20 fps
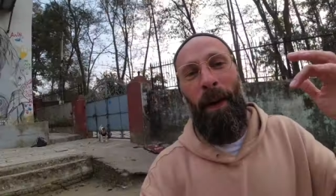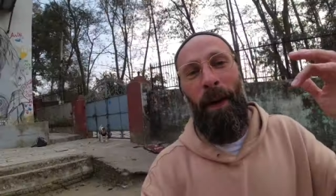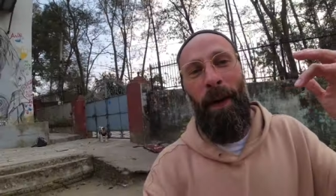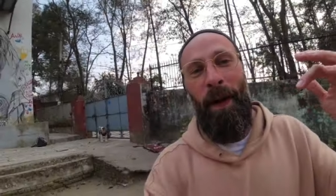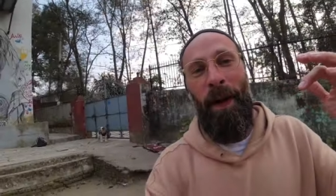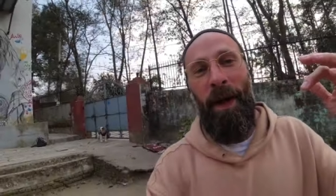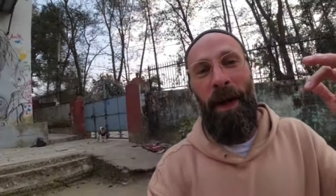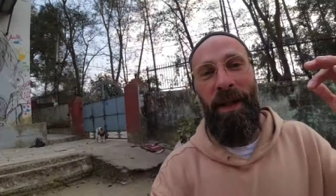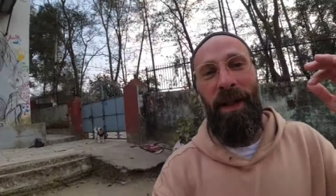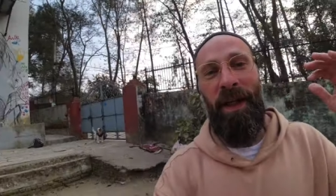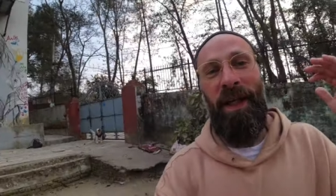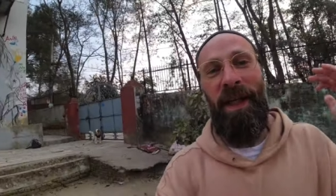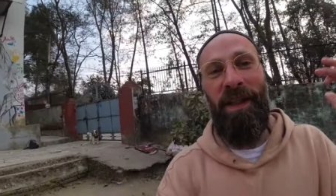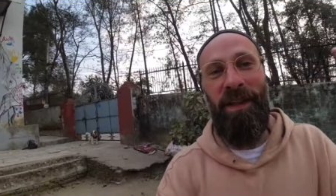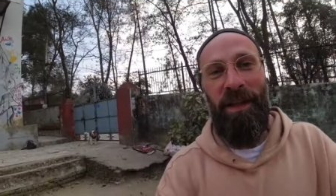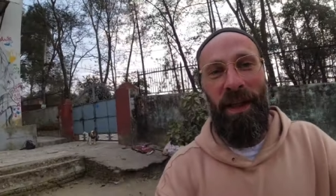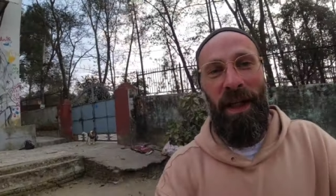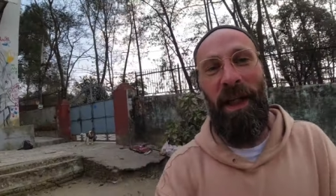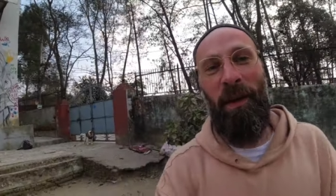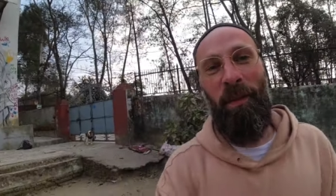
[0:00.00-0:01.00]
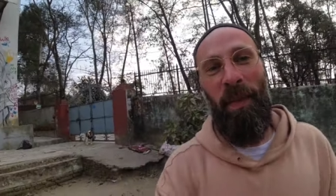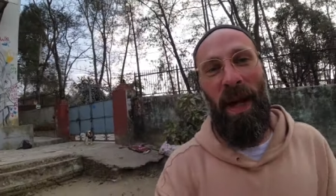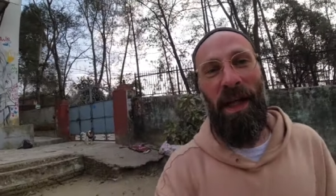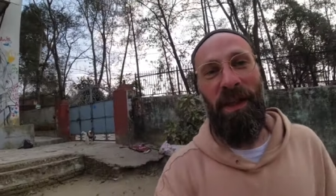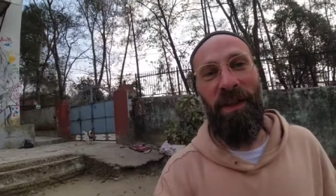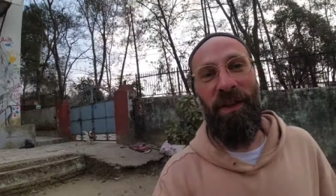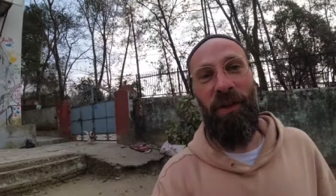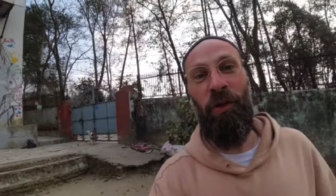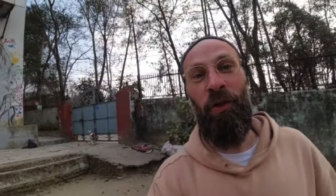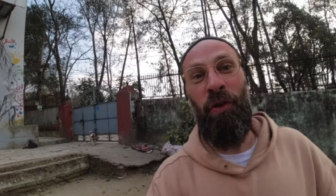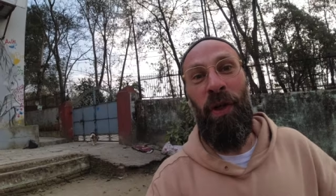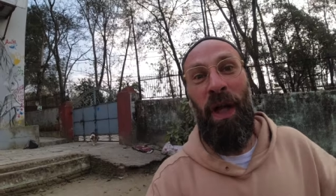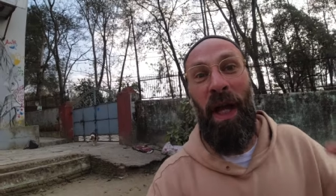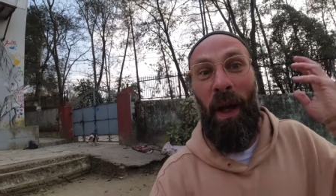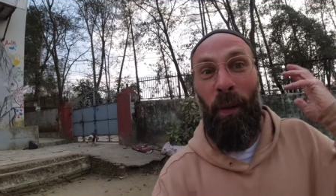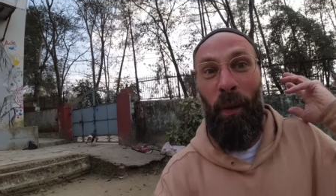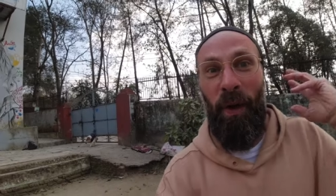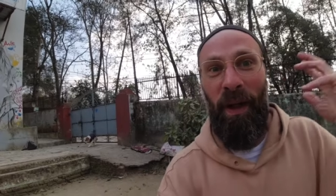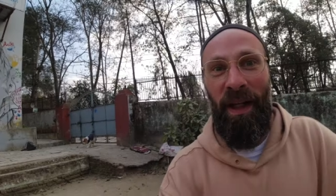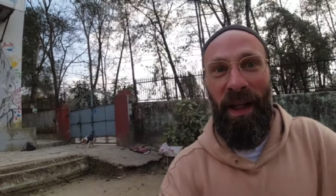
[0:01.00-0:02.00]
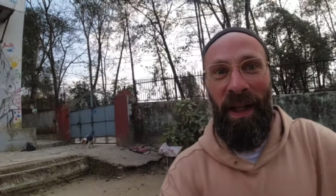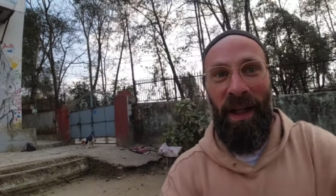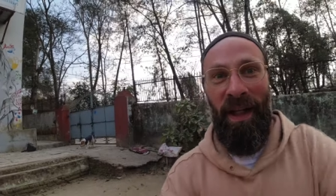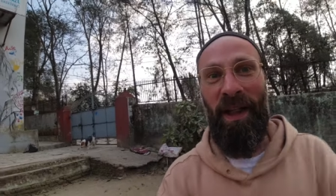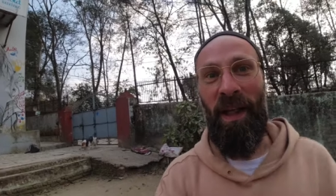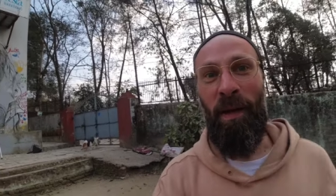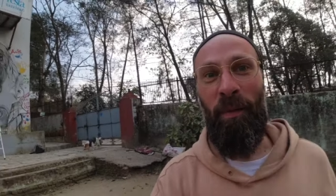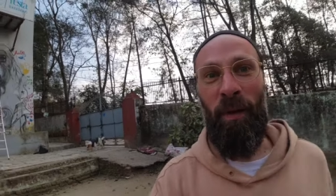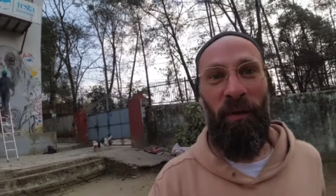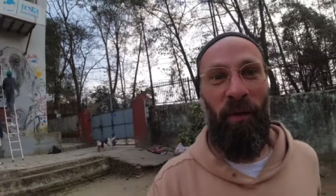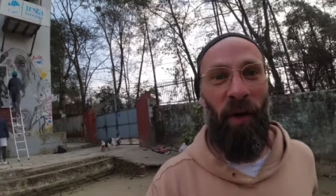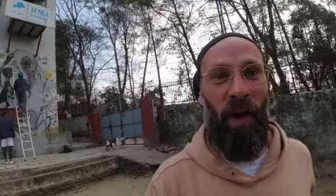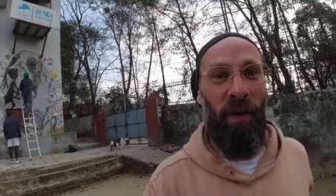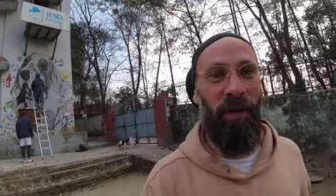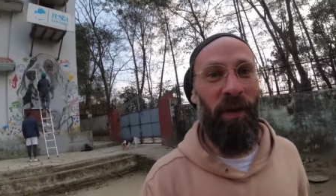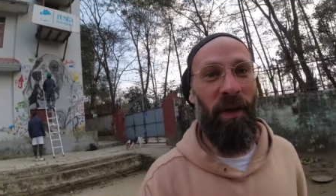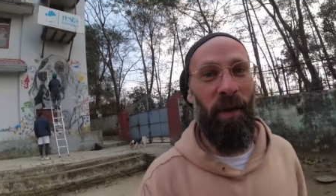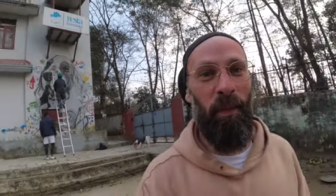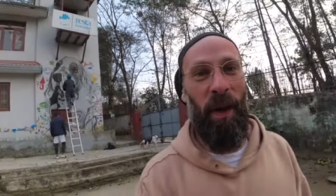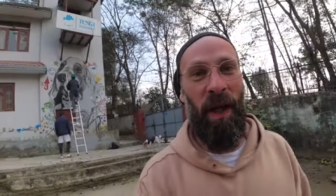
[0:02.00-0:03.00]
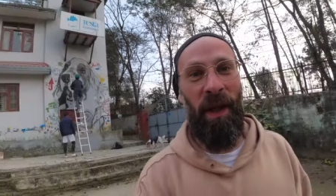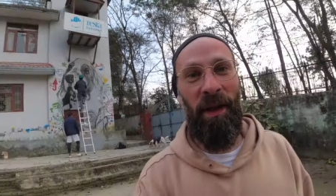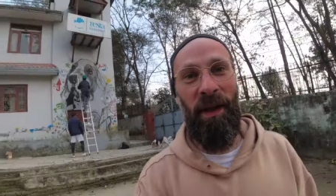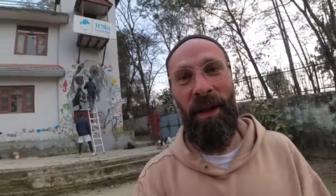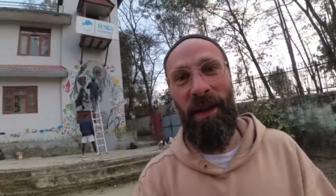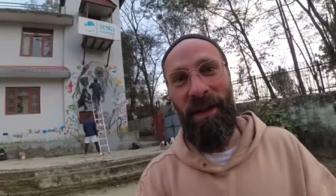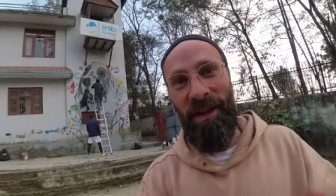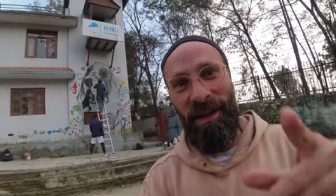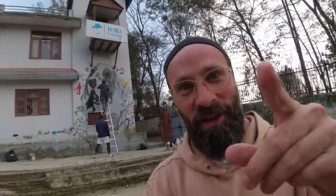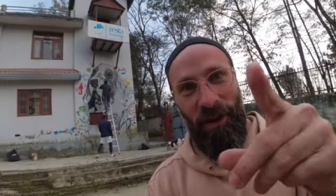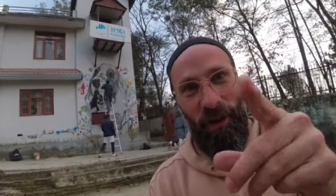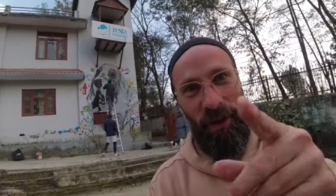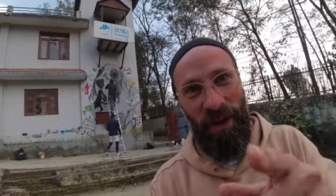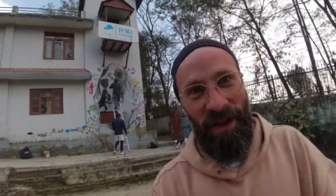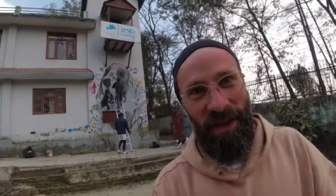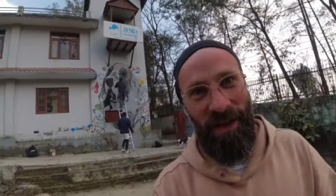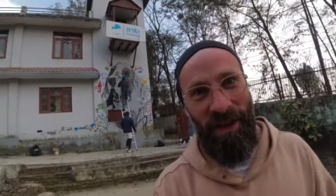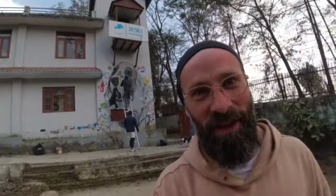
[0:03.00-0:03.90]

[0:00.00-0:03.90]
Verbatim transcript: Uh, the kids are getting back soon and we're gonna get them involved in the painting. Let's do this.